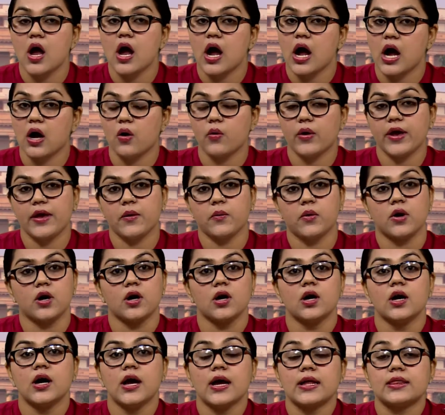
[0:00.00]
However,
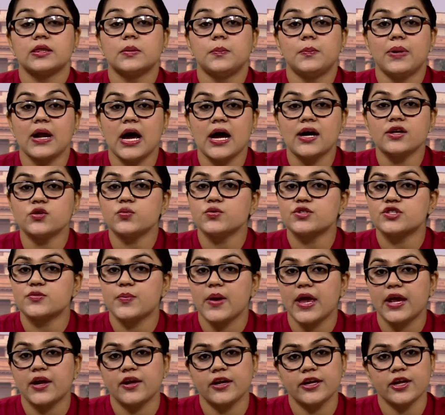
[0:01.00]
the plant was
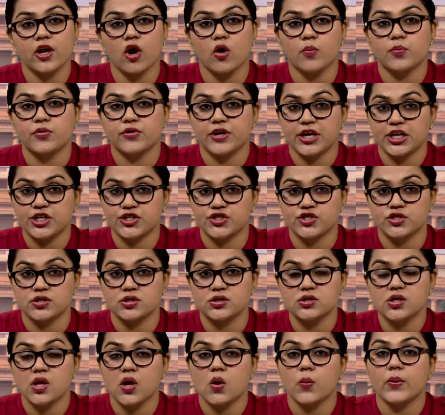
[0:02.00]
barely
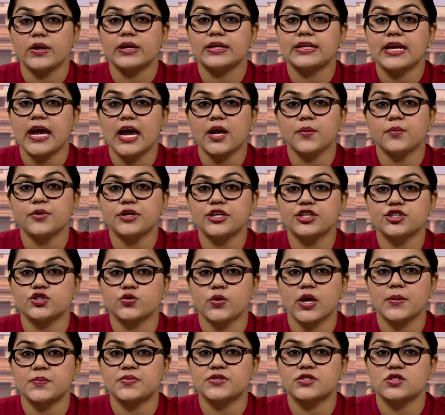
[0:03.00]
operational when Cadbury
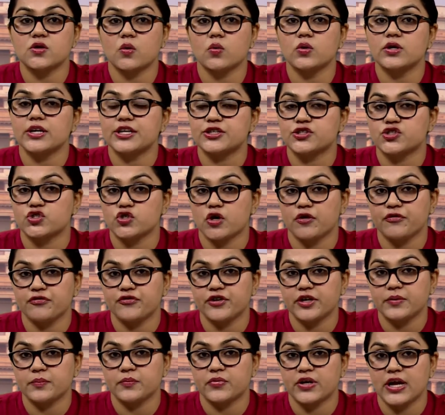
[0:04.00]
Schweppes sold its soft
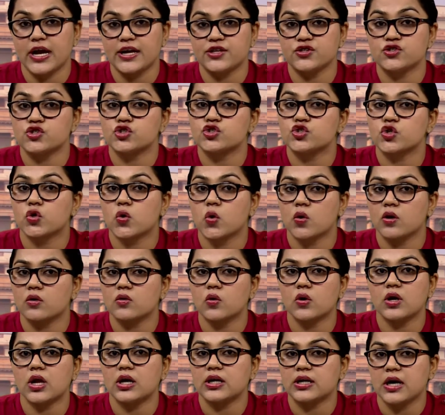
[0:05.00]
drink brands to
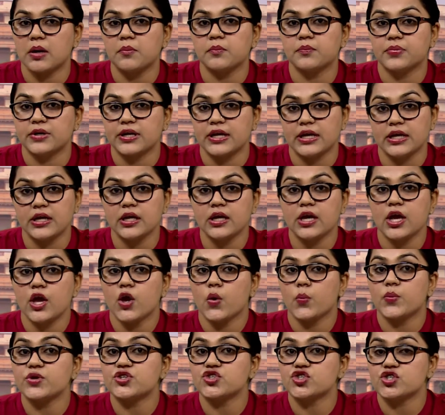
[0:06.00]
Coca-Cola Company,
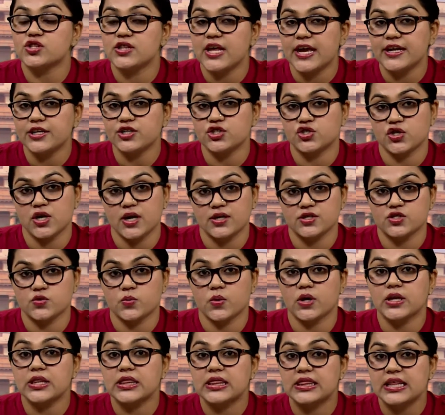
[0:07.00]
which then
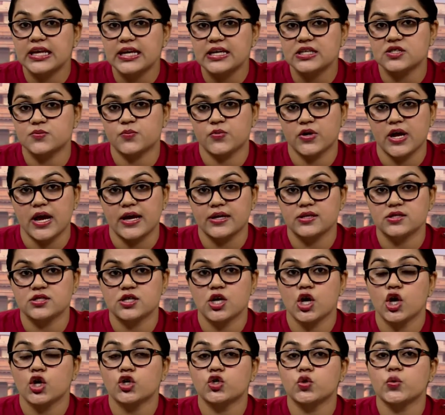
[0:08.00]
transferred these brands
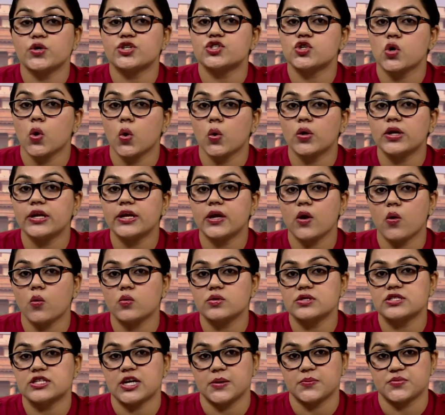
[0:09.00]
to its wholly
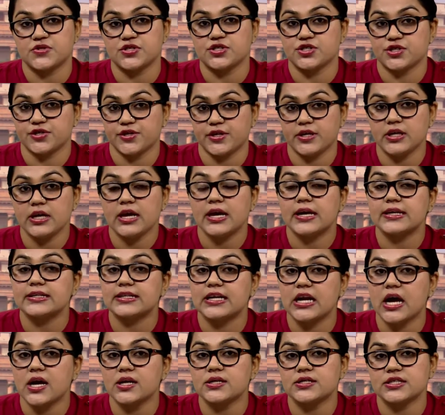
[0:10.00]
owned subsidiary
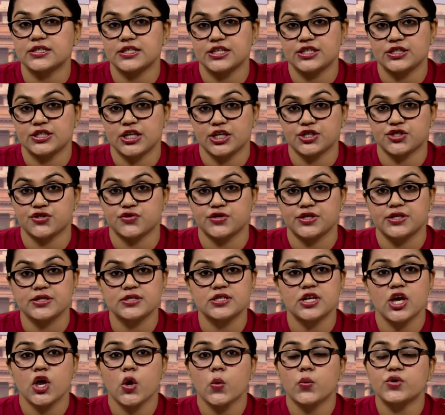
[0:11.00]
Atlantic Industries,
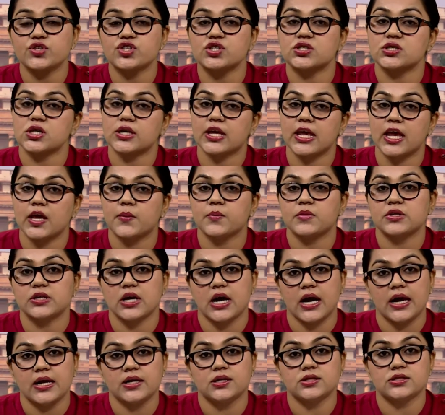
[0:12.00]
which is a Cayman
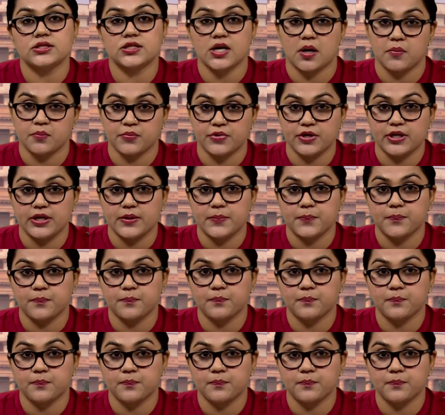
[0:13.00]
Island company.